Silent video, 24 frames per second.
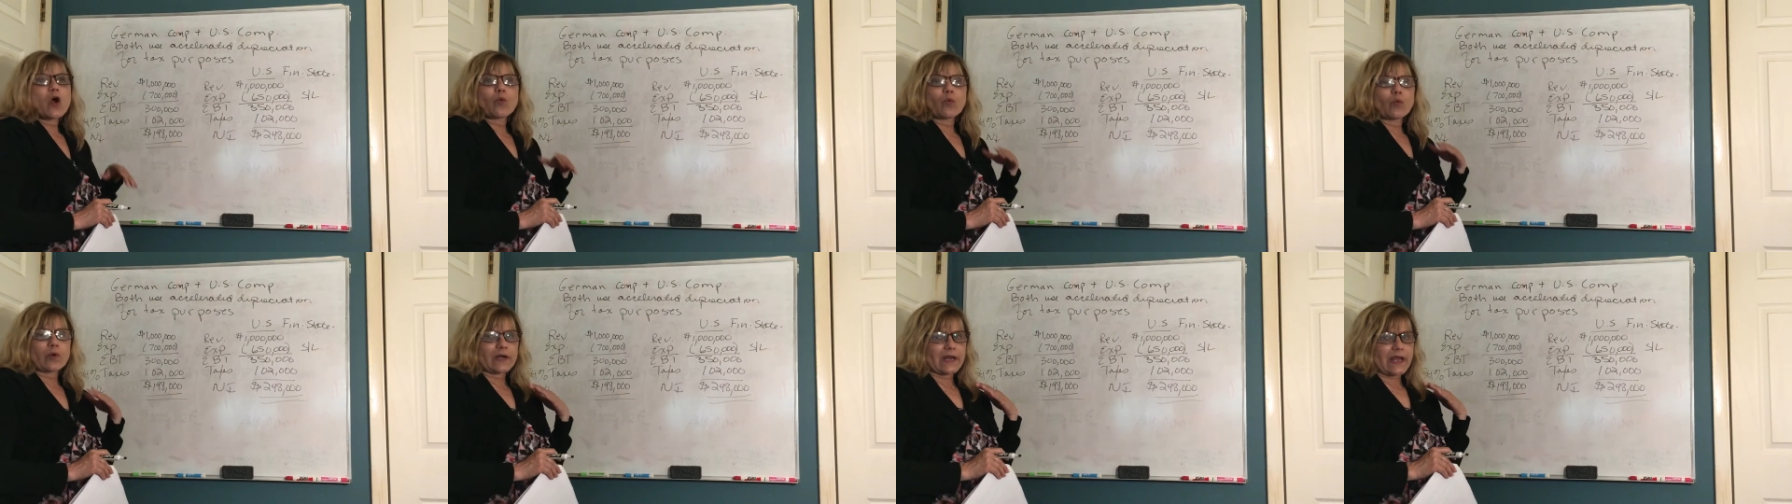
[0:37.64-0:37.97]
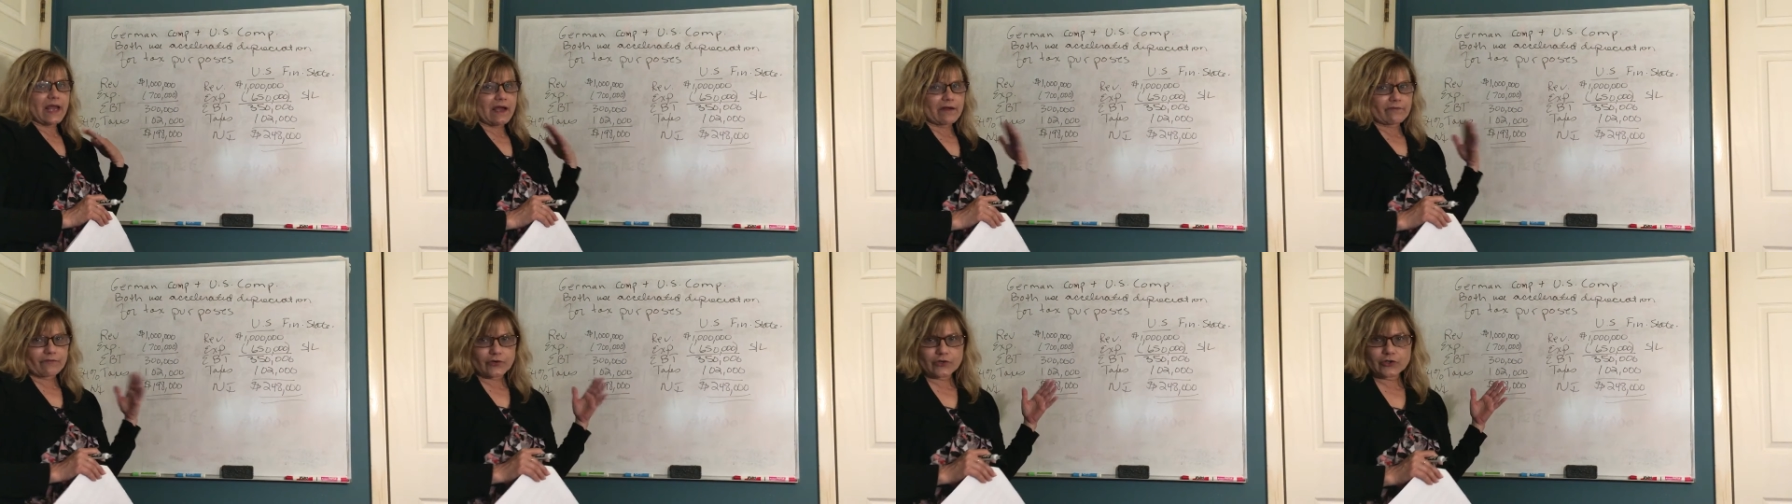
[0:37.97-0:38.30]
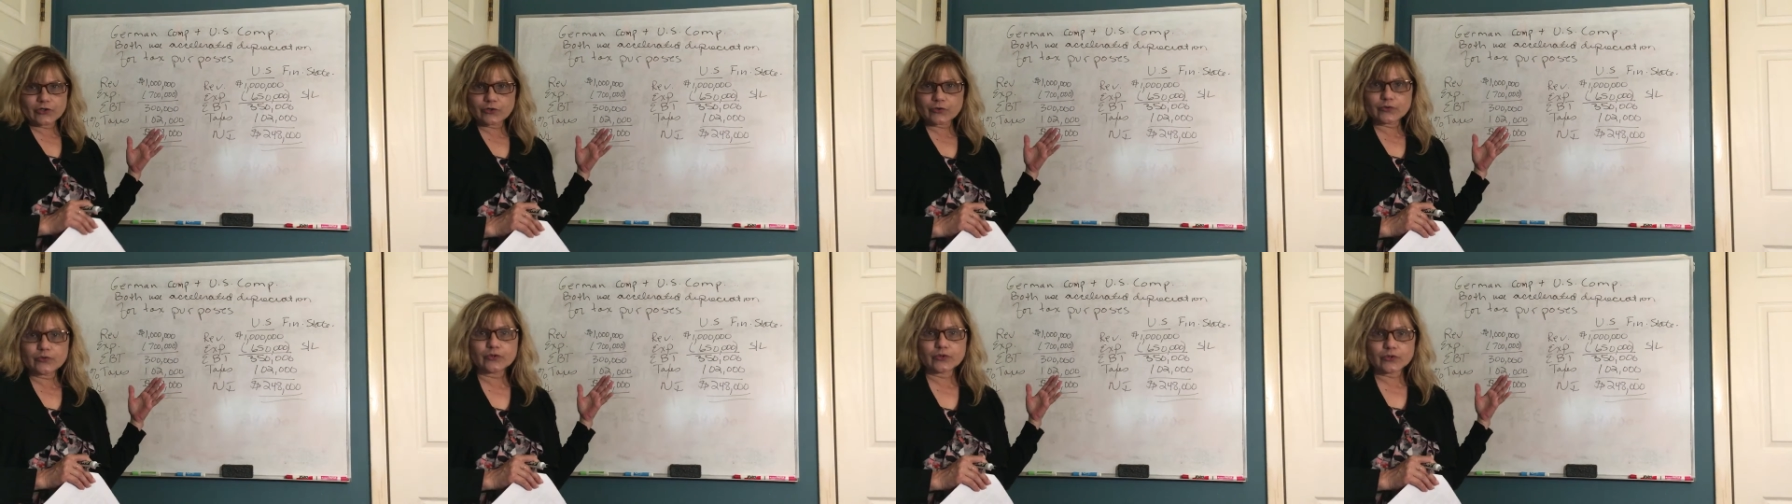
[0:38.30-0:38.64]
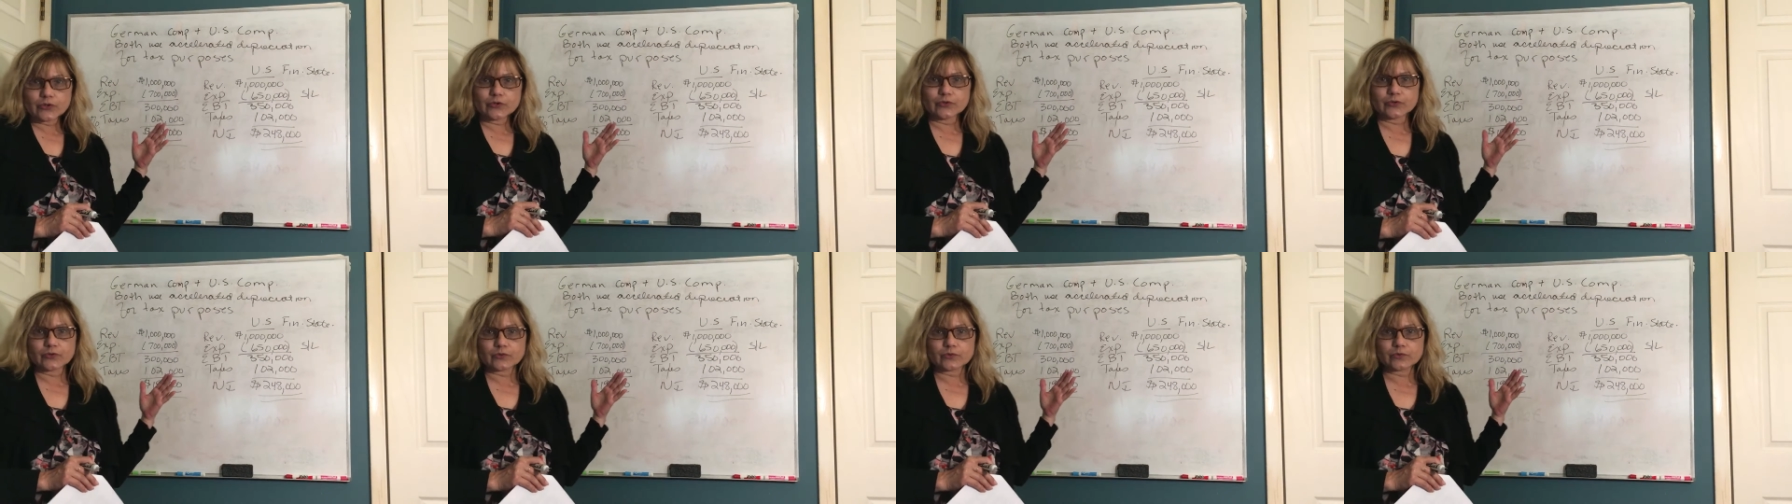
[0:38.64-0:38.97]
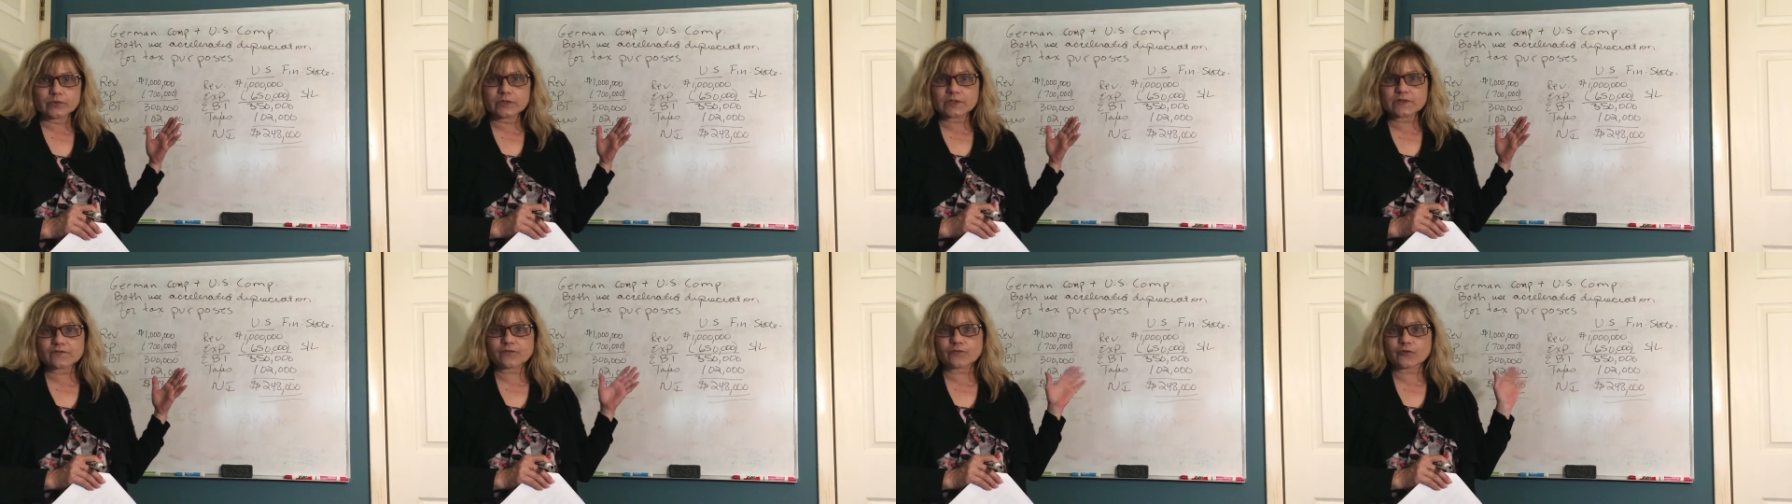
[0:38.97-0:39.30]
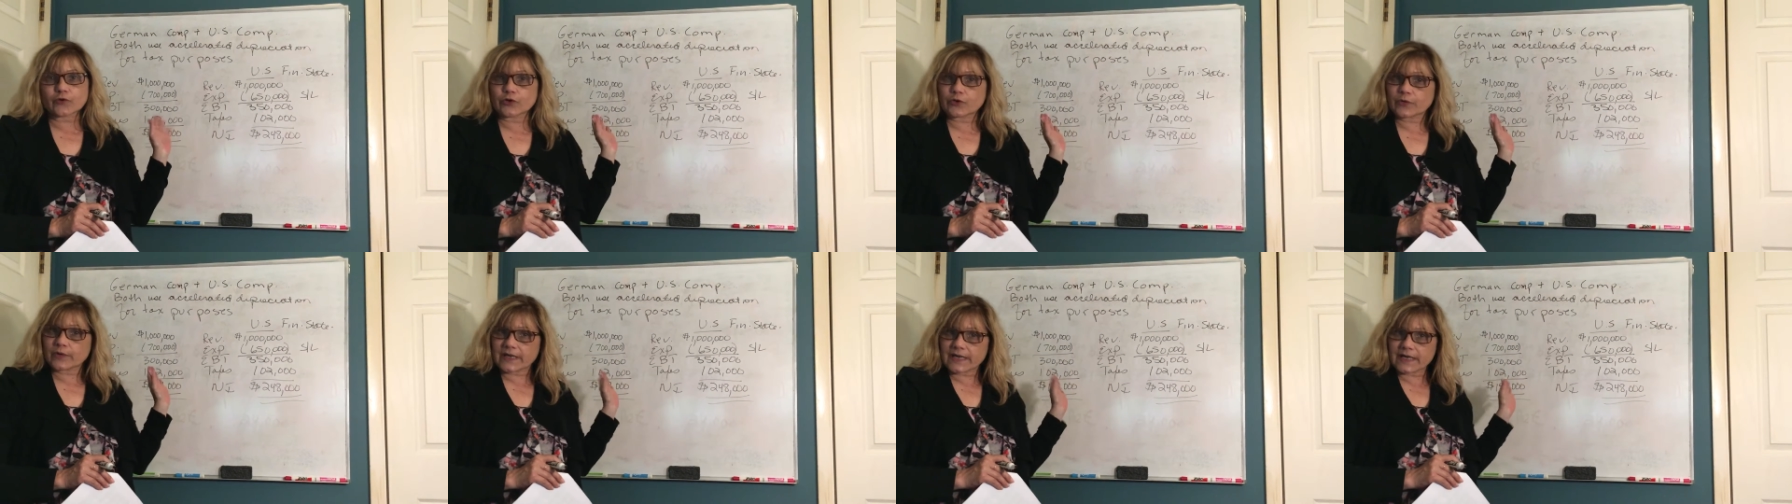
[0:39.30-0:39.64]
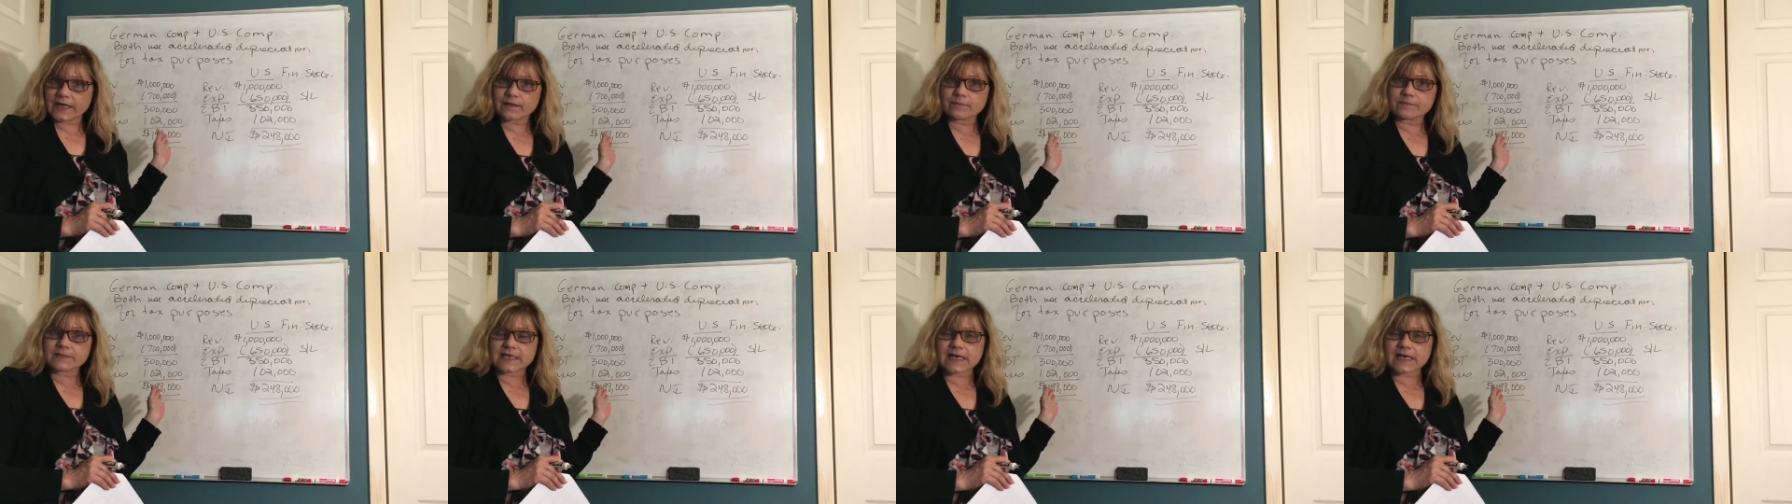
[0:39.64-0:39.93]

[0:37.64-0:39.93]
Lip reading: whatever you use for your income